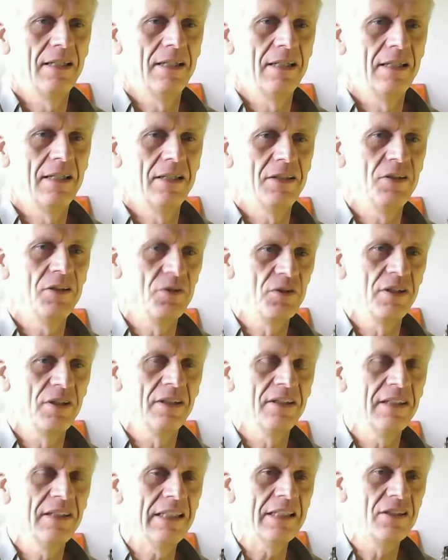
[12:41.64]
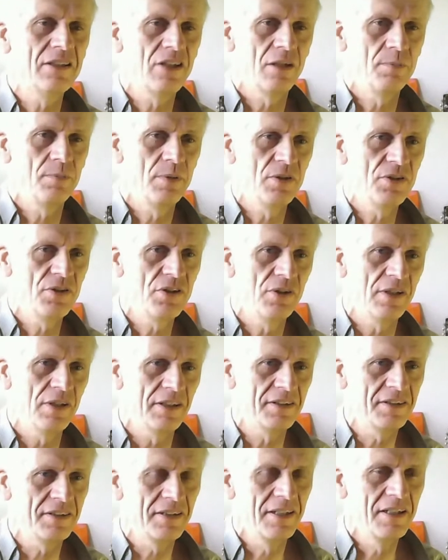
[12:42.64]
using these open
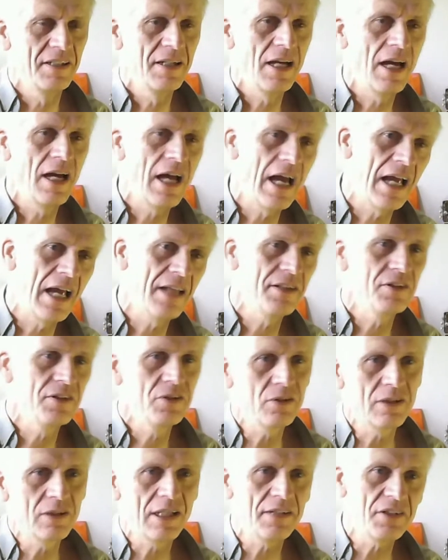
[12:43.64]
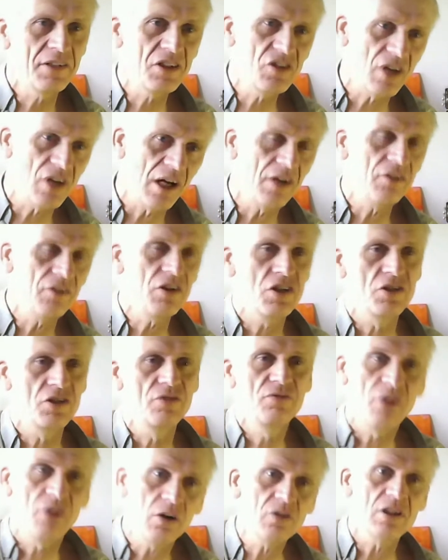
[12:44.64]
tunings, and you get this Irish
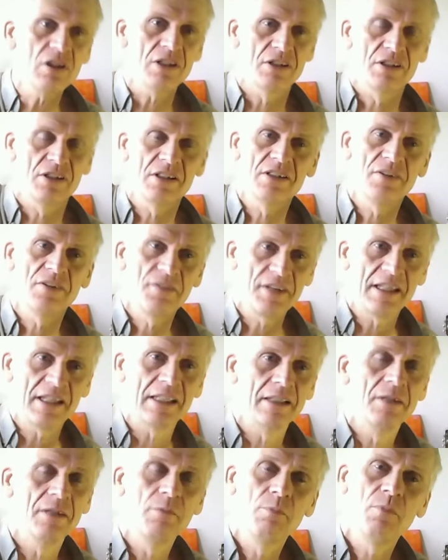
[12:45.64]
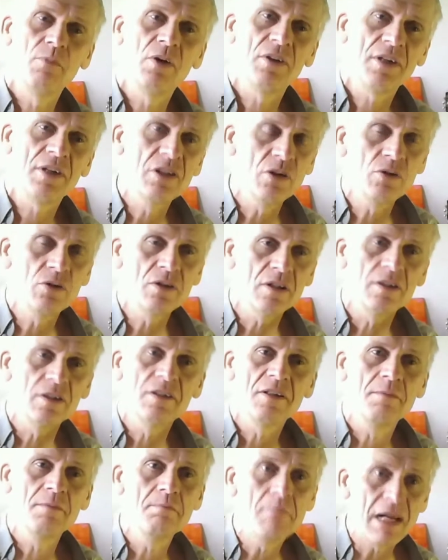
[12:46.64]
folkish thing where they're using
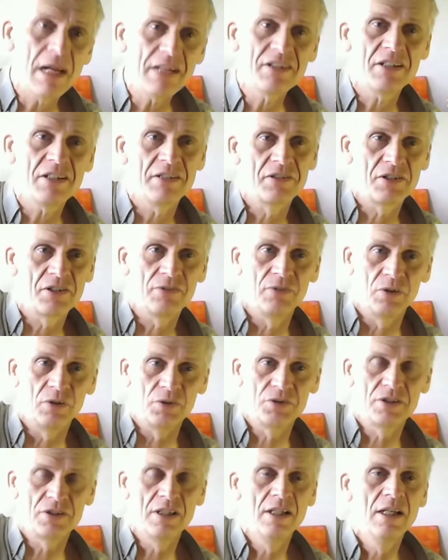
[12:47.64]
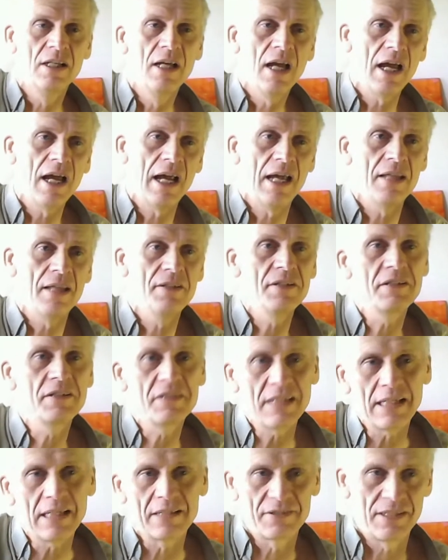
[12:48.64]
the major intervals and the
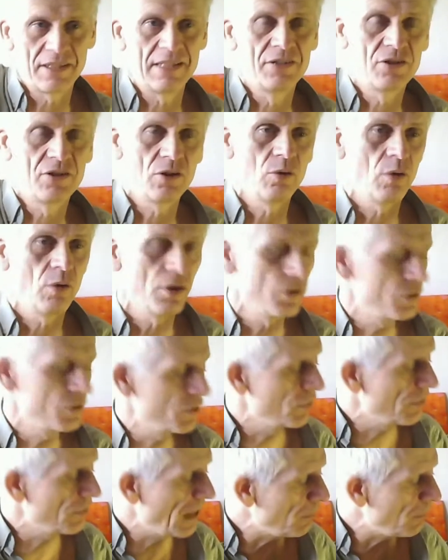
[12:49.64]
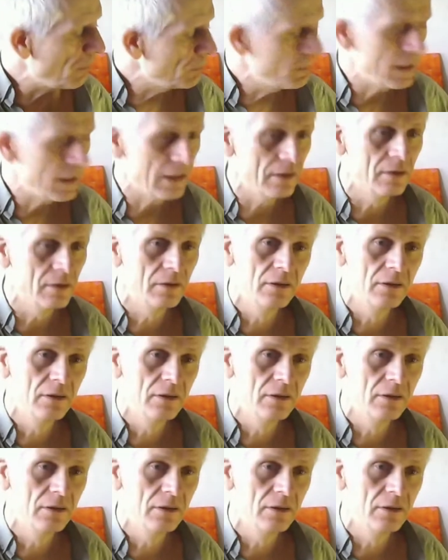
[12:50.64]
6th and so on. So that would be,